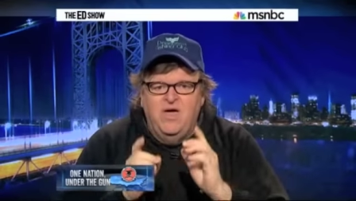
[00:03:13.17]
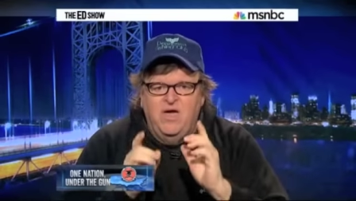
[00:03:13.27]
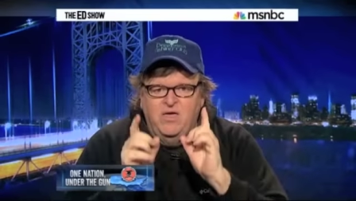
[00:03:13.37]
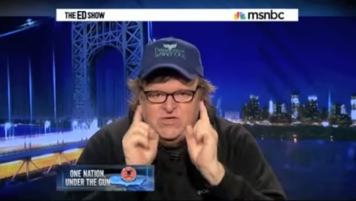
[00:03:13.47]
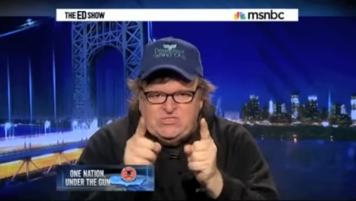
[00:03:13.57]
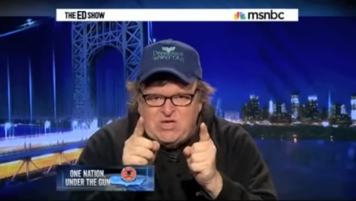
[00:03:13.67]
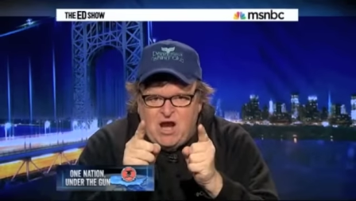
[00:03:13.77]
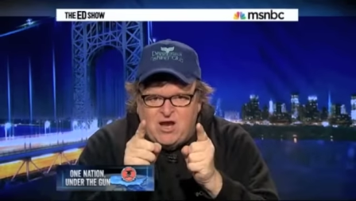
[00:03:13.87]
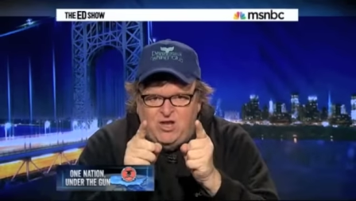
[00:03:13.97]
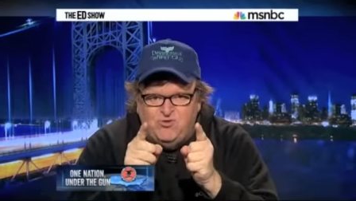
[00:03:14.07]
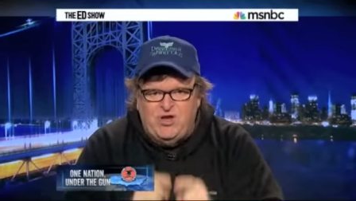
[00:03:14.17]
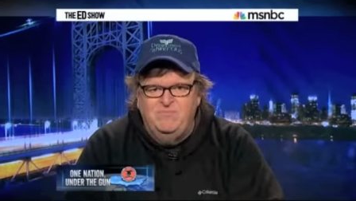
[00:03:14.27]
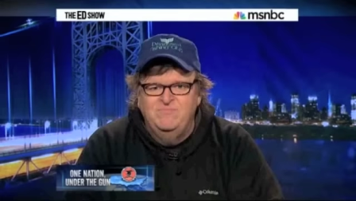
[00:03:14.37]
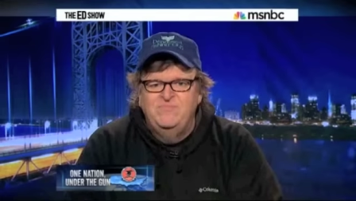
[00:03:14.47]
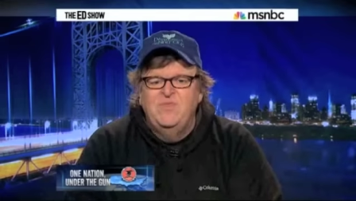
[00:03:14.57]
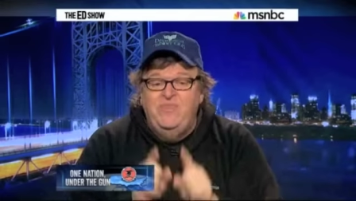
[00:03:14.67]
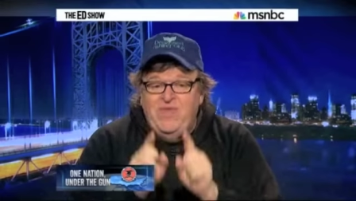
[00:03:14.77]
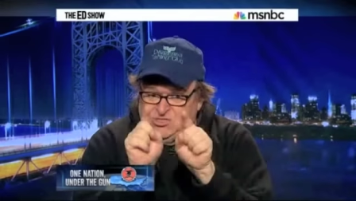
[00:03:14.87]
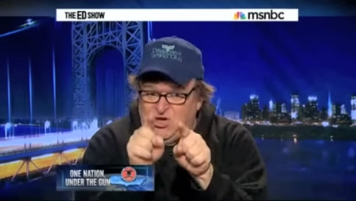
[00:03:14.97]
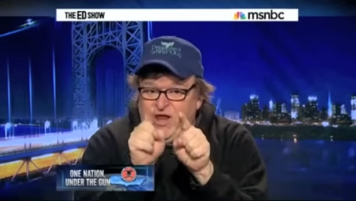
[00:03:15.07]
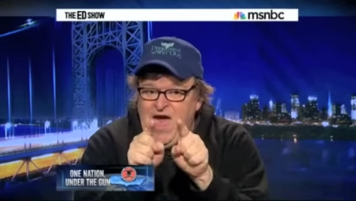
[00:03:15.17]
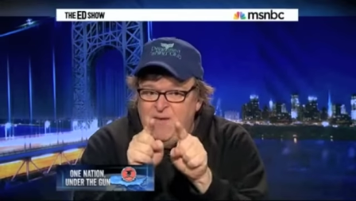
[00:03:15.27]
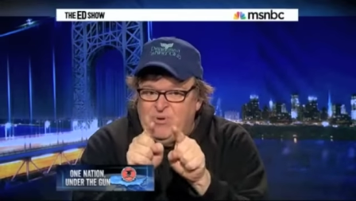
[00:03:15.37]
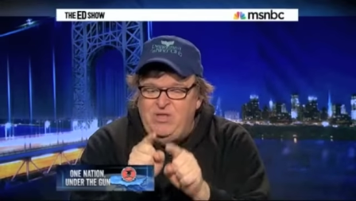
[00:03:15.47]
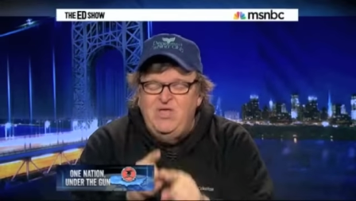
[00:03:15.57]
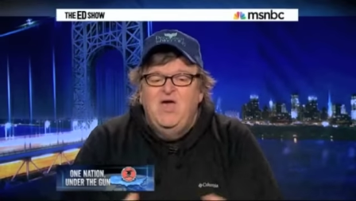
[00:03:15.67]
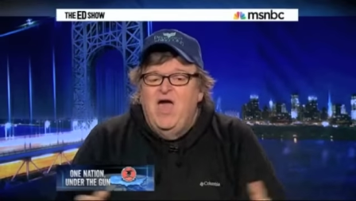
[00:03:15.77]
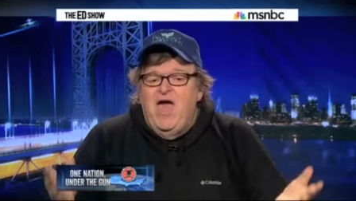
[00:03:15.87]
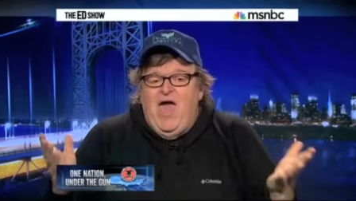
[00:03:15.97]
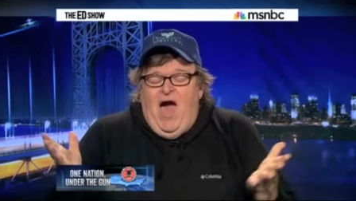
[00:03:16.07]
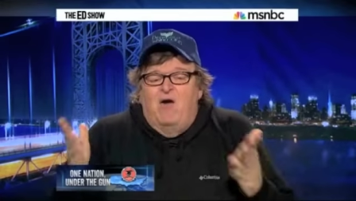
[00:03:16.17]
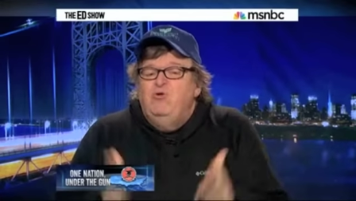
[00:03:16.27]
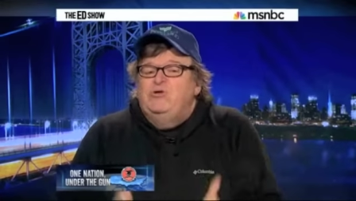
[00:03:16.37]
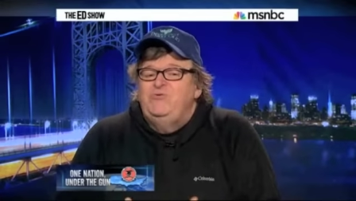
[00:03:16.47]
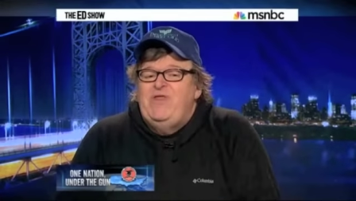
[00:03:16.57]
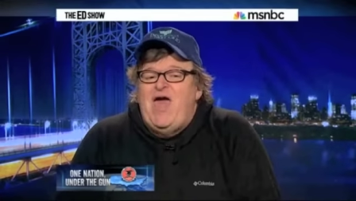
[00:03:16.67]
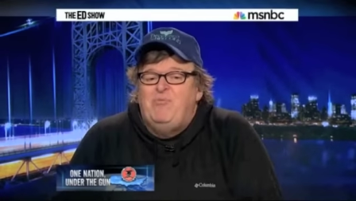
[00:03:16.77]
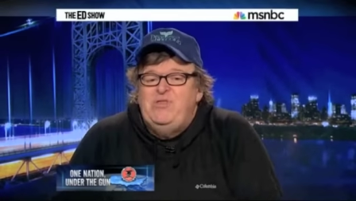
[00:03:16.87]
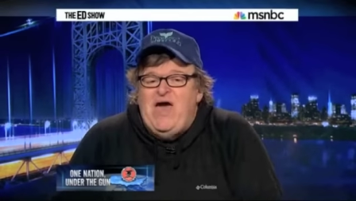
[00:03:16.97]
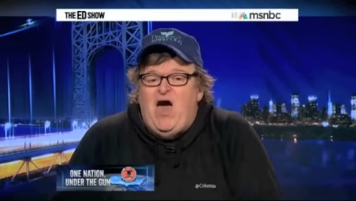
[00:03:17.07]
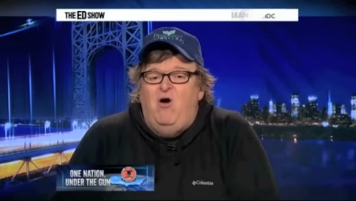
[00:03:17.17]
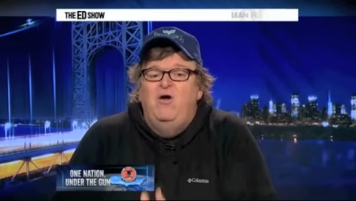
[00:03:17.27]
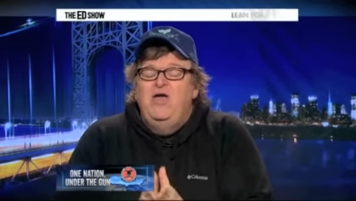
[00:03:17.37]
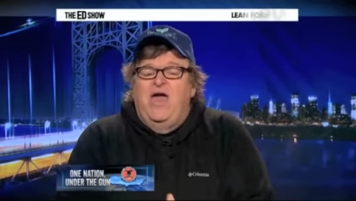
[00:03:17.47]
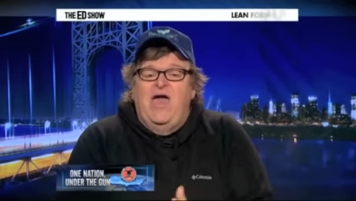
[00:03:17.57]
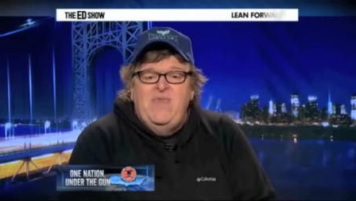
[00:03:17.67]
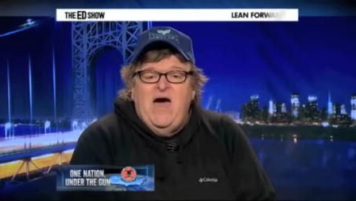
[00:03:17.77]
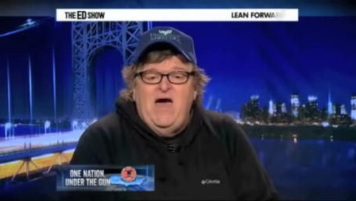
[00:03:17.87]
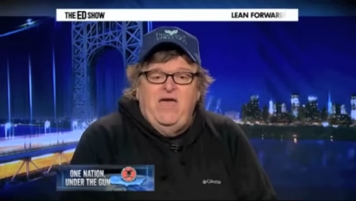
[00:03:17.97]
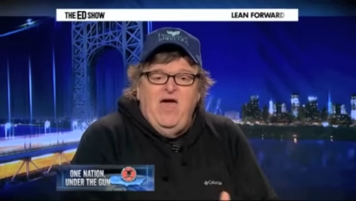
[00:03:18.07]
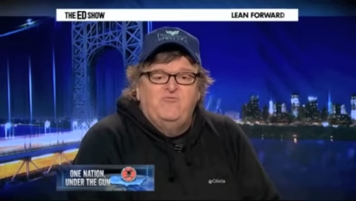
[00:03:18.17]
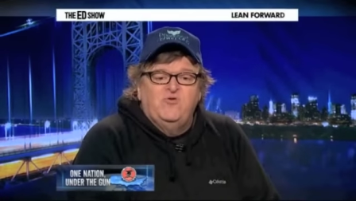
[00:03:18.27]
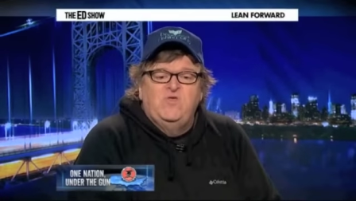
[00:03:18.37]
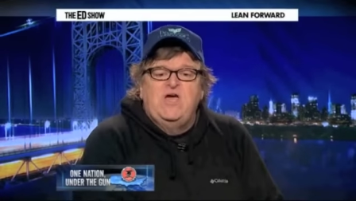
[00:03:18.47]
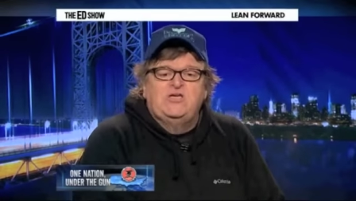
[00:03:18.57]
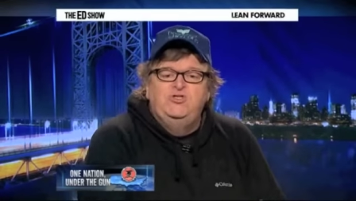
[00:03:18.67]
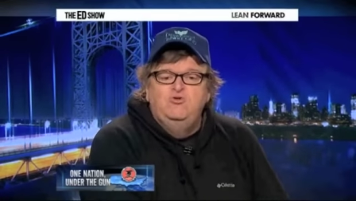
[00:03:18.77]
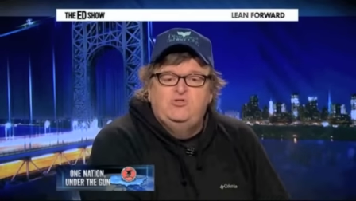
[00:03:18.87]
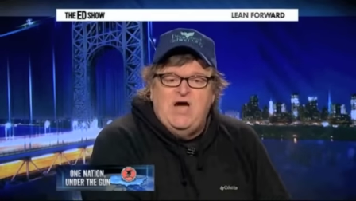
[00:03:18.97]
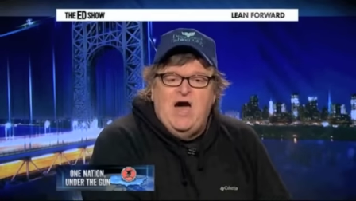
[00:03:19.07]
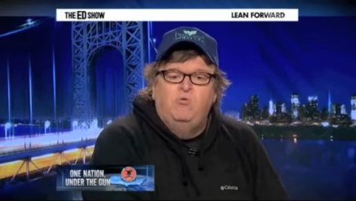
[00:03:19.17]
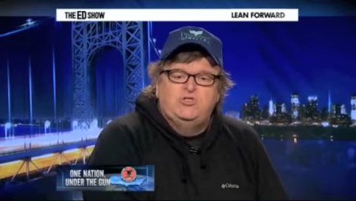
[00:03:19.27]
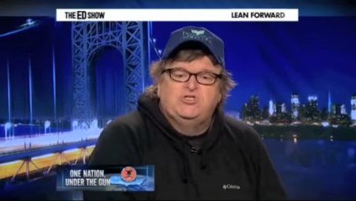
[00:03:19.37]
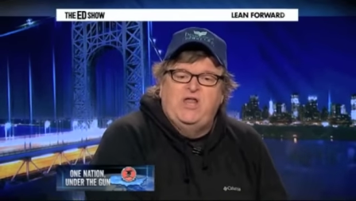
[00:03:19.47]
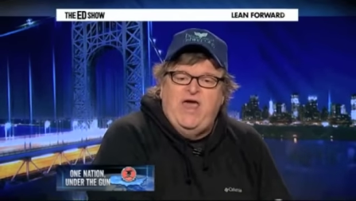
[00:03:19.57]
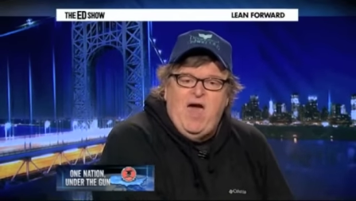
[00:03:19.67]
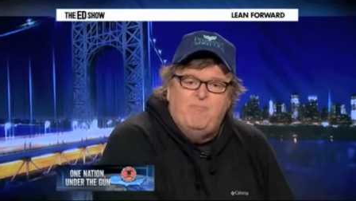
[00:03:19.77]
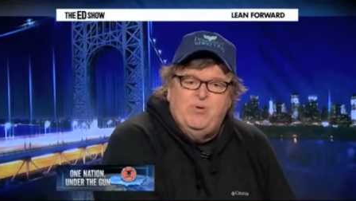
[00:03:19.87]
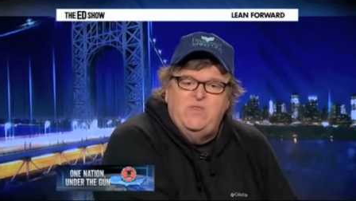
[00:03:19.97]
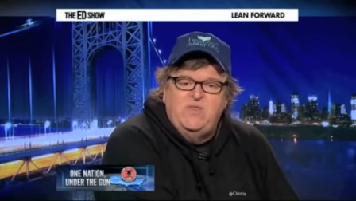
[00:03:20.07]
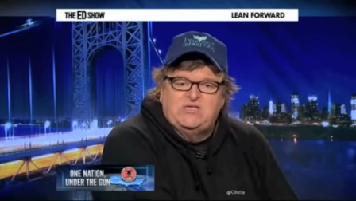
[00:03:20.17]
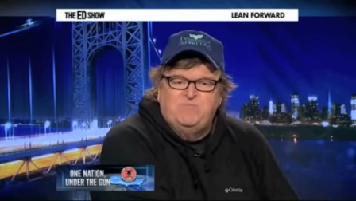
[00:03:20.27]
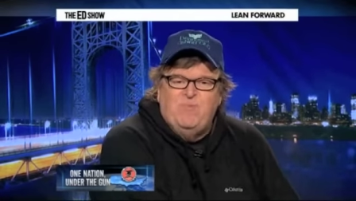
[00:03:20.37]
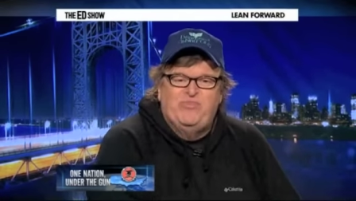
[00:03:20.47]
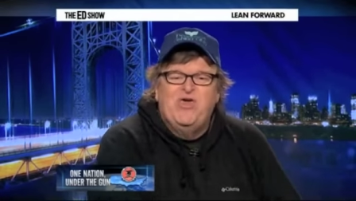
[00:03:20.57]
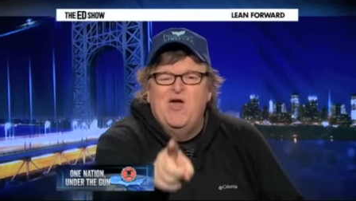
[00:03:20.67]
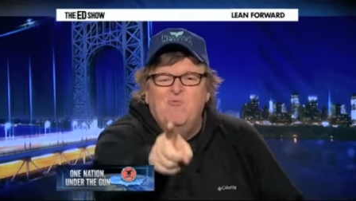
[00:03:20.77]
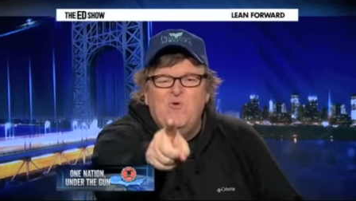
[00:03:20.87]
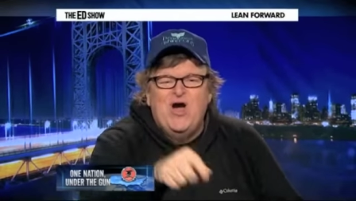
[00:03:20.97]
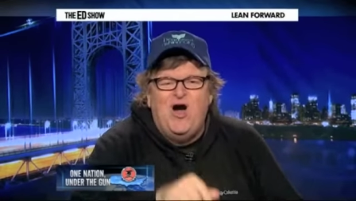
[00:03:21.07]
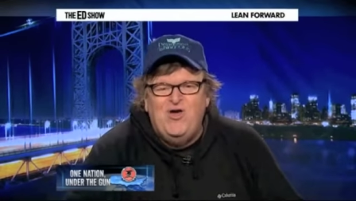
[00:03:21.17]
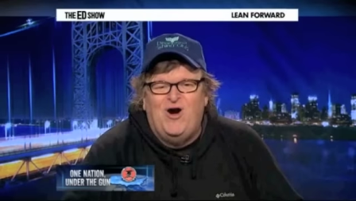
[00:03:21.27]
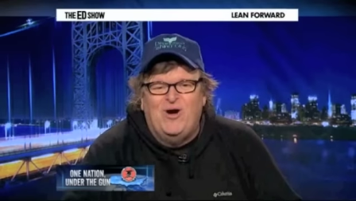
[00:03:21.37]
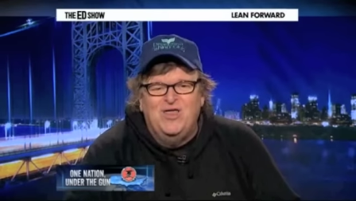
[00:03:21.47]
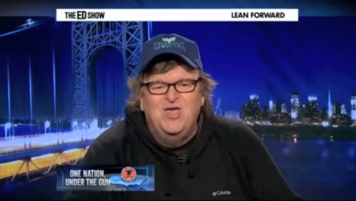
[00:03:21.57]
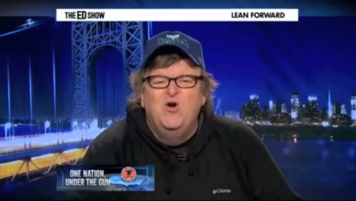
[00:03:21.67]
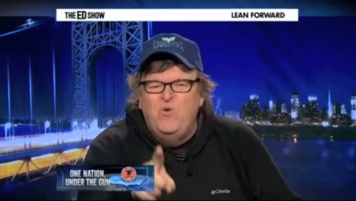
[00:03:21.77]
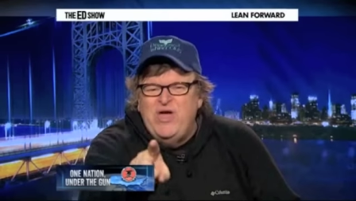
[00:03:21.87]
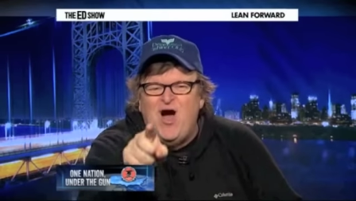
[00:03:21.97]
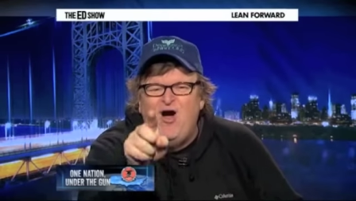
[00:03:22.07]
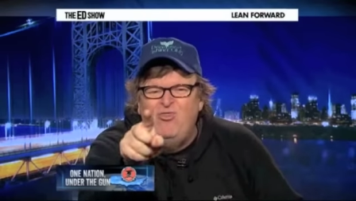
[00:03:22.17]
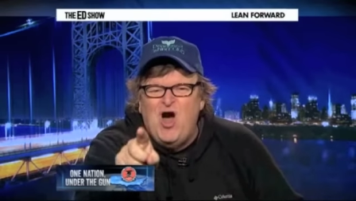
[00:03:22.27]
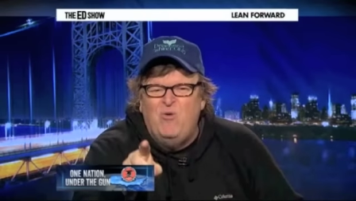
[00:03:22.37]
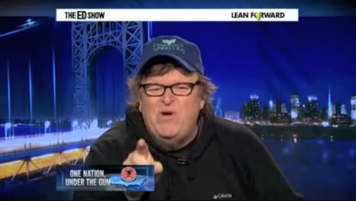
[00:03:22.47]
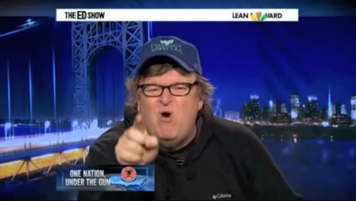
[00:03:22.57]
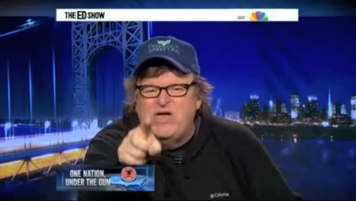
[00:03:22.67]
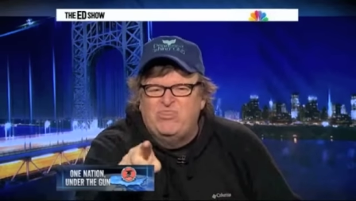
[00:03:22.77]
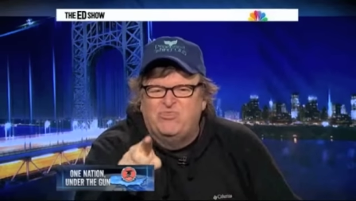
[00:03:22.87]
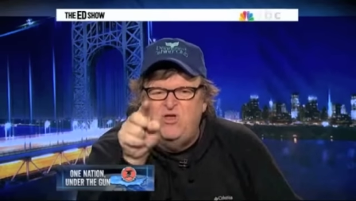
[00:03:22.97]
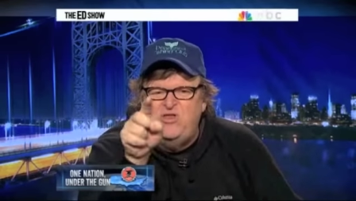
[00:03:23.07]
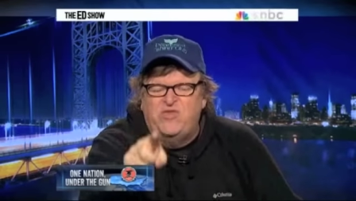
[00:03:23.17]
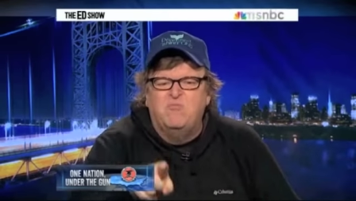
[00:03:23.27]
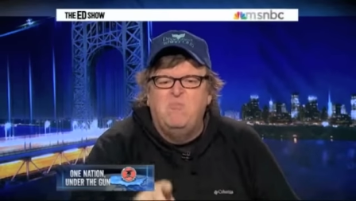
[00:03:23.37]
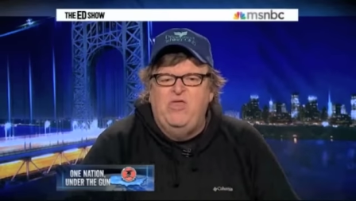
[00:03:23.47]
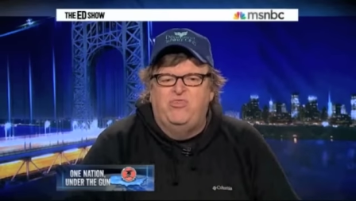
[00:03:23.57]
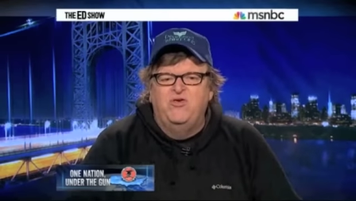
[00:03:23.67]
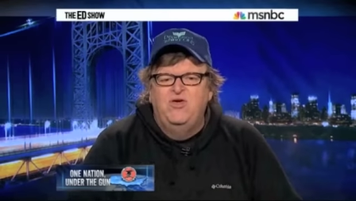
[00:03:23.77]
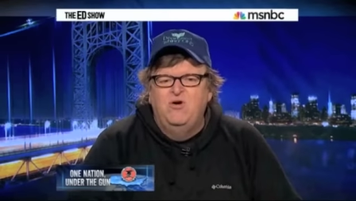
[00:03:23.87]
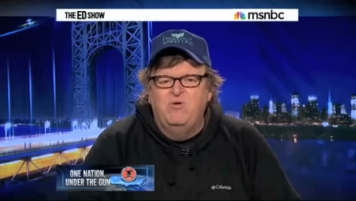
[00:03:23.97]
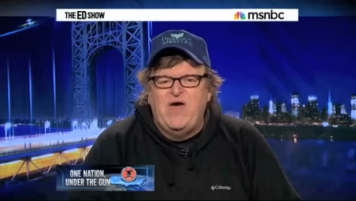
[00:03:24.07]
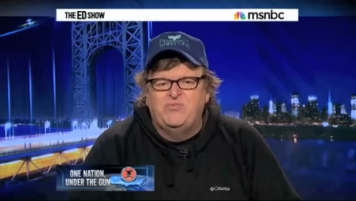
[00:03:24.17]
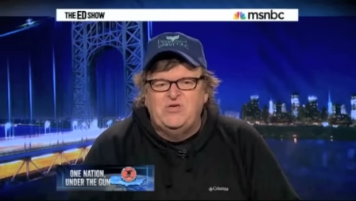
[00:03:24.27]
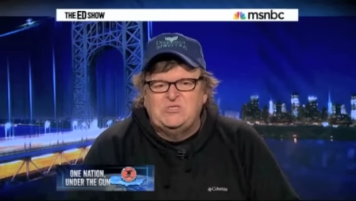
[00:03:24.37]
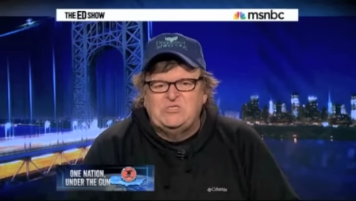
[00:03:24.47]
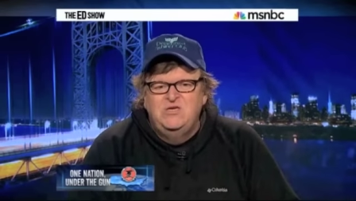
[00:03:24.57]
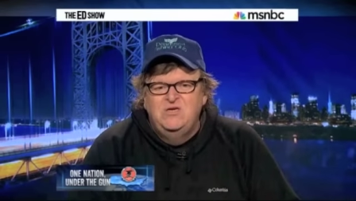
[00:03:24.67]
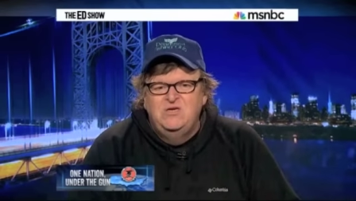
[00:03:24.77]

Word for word: Right. This is our country. It's going to happen. Look, I wish it would happen right. now and not after the next Newtown, which is going to happen in the next month, and we all know it. We all right. know we won't get through another month without this.